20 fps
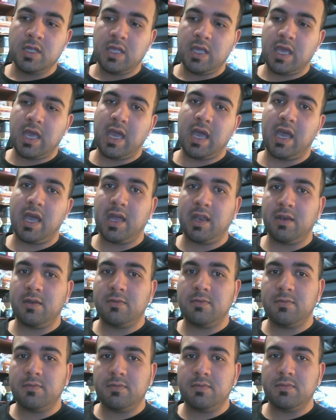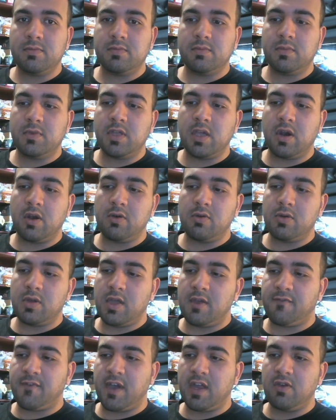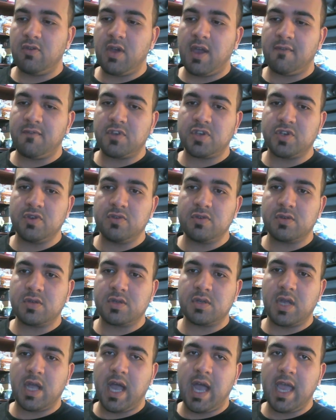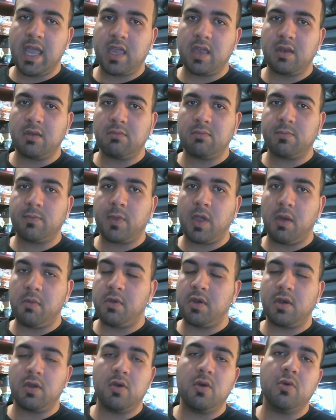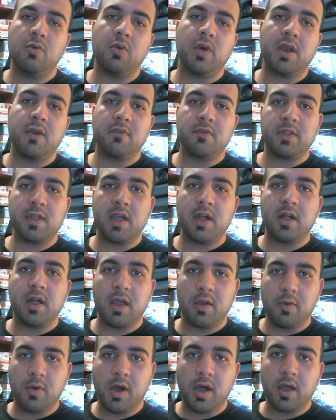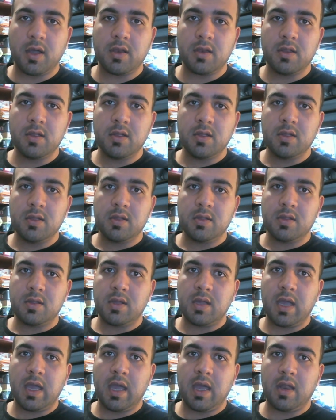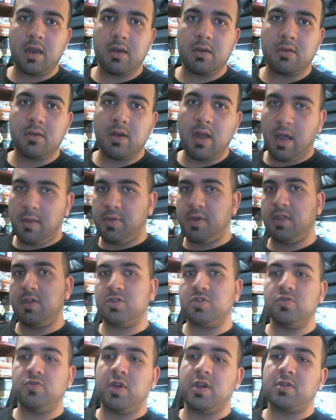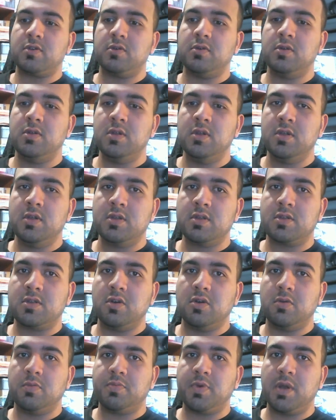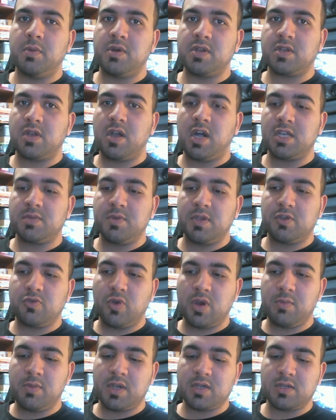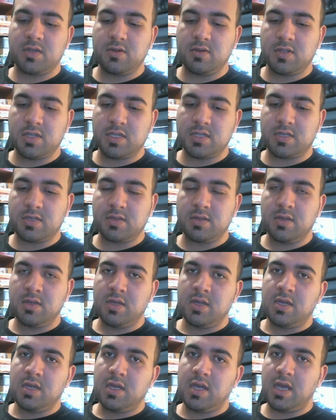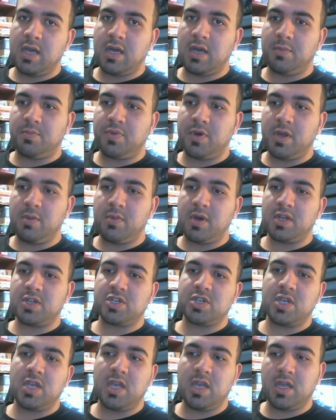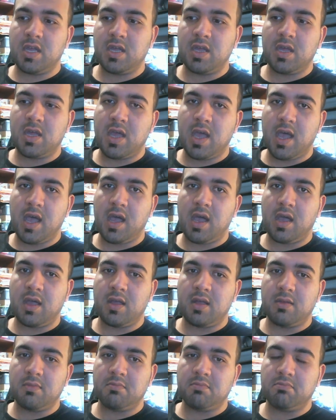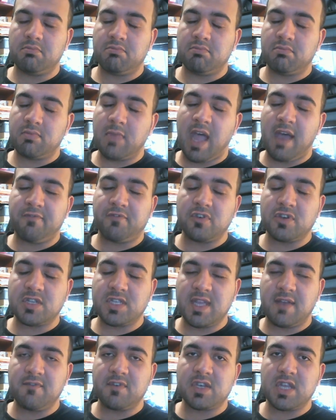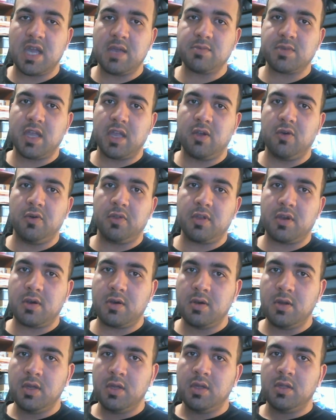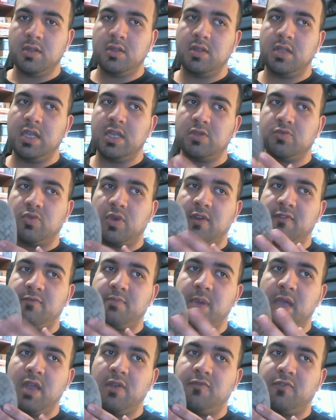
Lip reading: And if I do have the shoes, I can come in and go whenever the hell I want and not pay the shoe rental. So pretty much it cost me $20 to do this. Pretty much after 7 times I go there, these would have paid